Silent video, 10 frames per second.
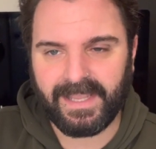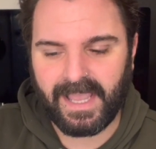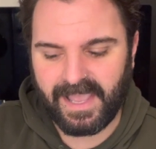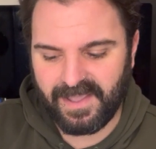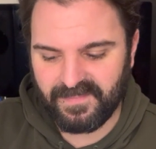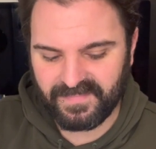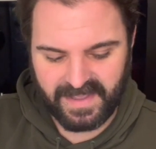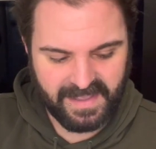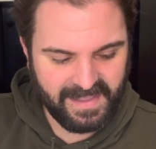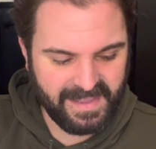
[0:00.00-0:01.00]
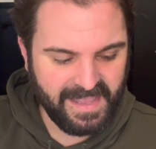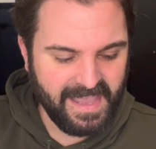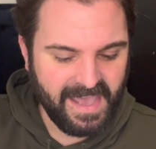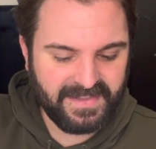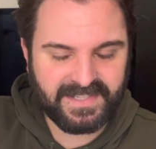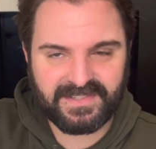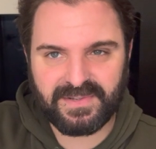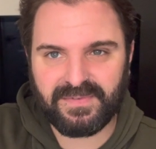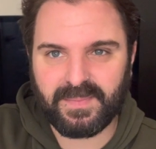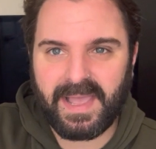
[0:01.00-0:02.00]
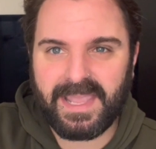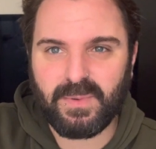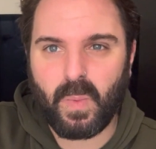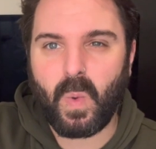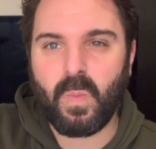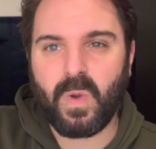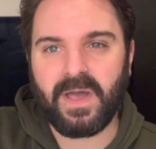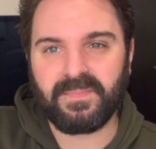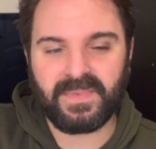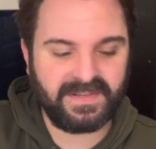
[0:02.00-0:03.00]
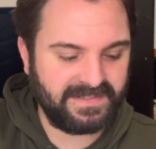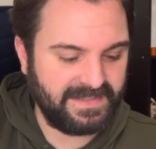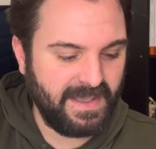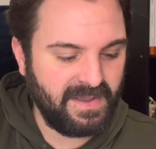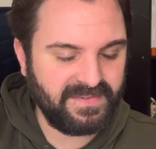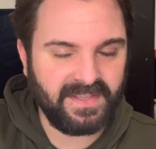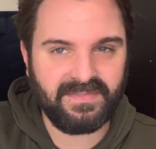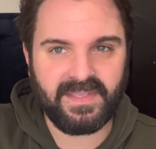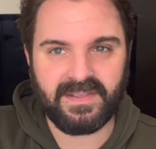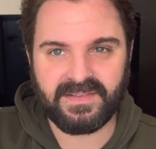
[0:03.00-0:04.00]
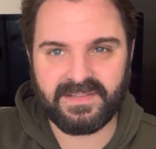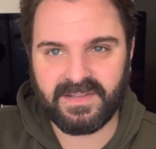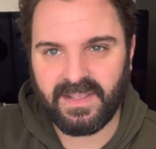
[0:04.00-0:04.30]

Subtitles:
And this is a good thing about A111, because now I've done this,